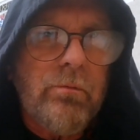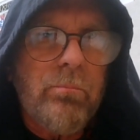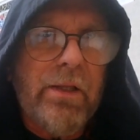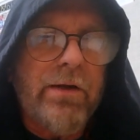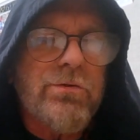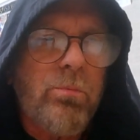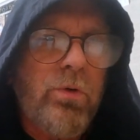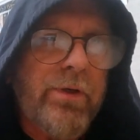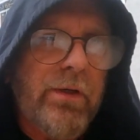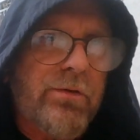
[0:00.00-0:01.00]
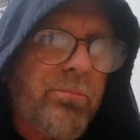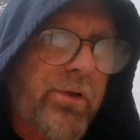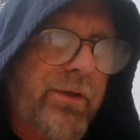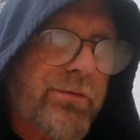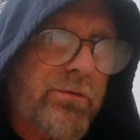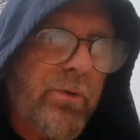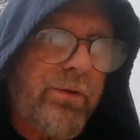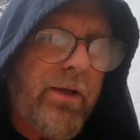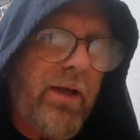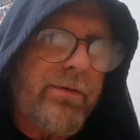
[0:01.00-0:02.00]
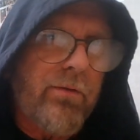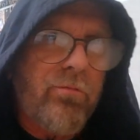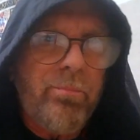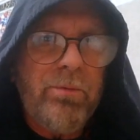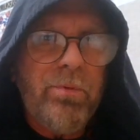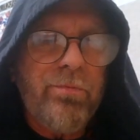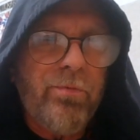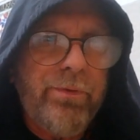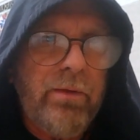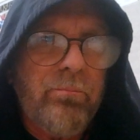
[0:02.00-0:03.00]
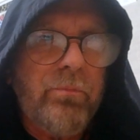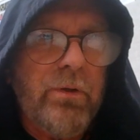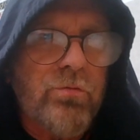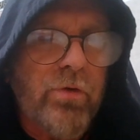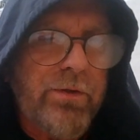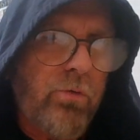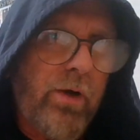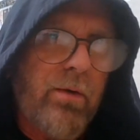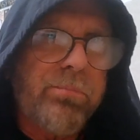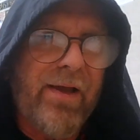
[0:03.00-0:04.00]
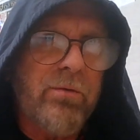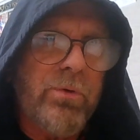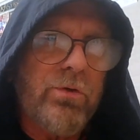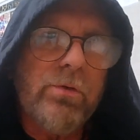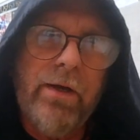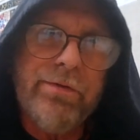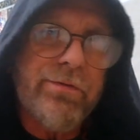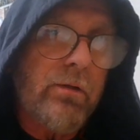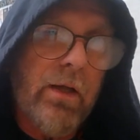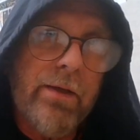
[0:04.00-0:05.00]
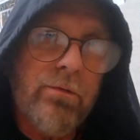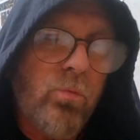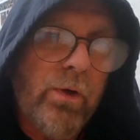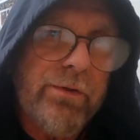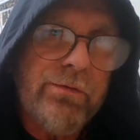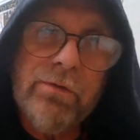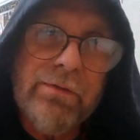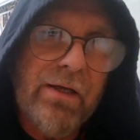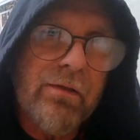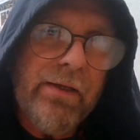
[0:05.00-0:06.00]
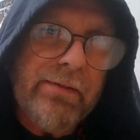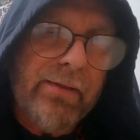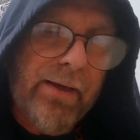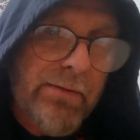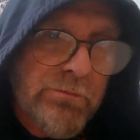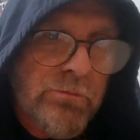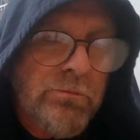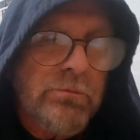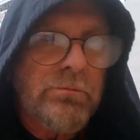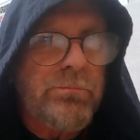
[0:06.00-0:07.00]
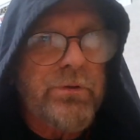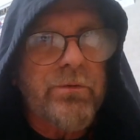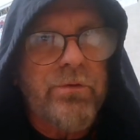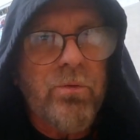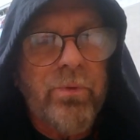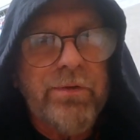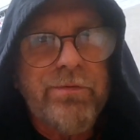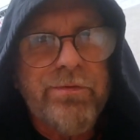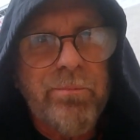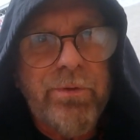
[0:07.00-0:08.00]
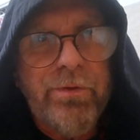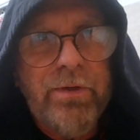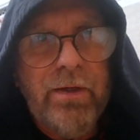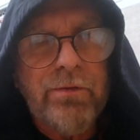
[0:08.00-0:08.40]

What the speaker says: Blacks were moving into places where they had never been before. They tried to create a black middle class, and a lot of whites did not like that because of the racism of the day.